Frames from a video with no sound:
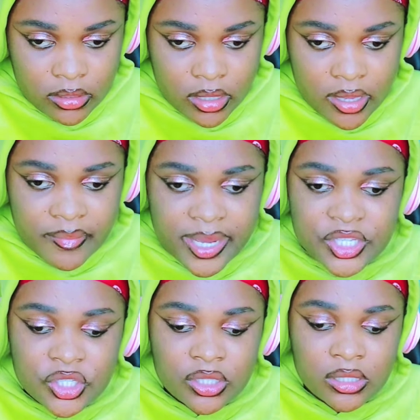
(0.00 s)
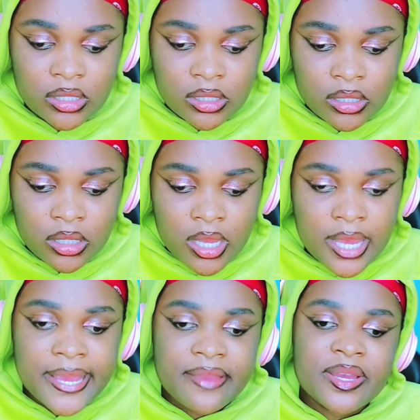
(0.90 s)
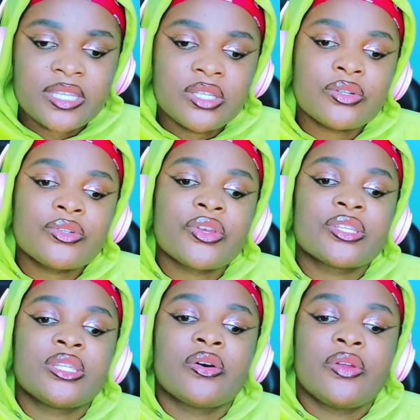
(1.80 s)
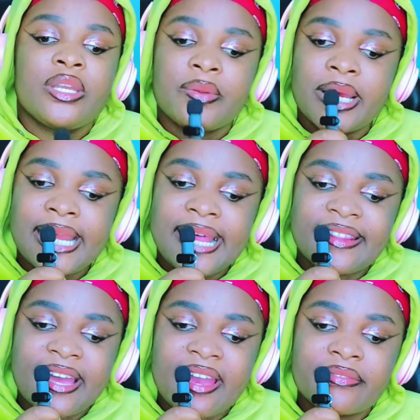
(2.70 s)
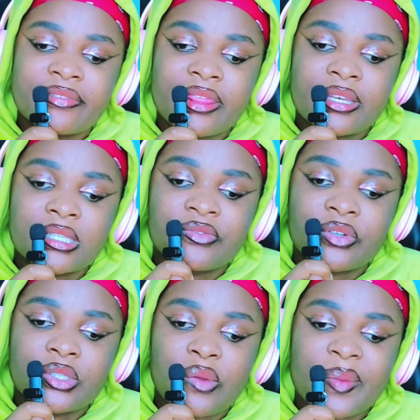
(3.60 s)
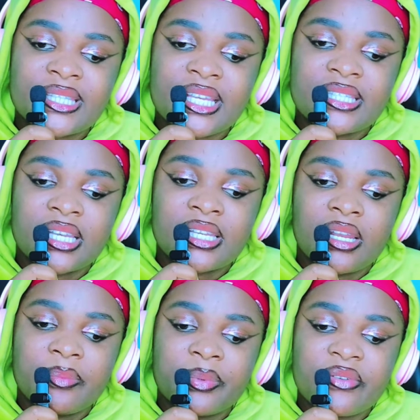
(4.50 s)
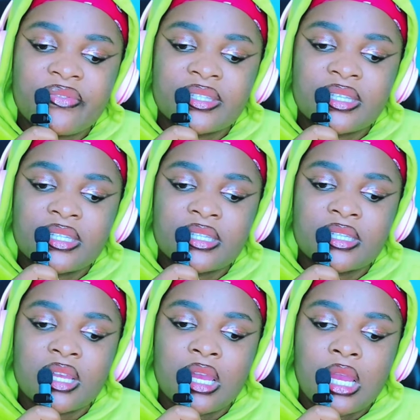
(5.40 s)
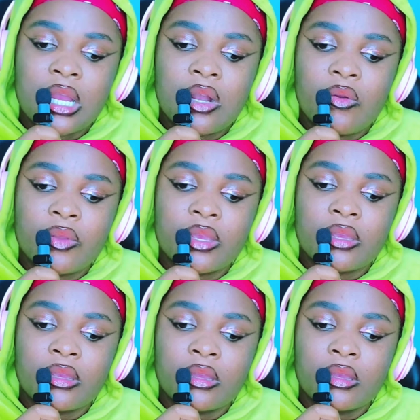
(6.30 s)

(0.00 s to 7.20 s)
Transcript: imagine Ruto is the only one alive in this photo. Pastor Ezekiel prophecies cooking.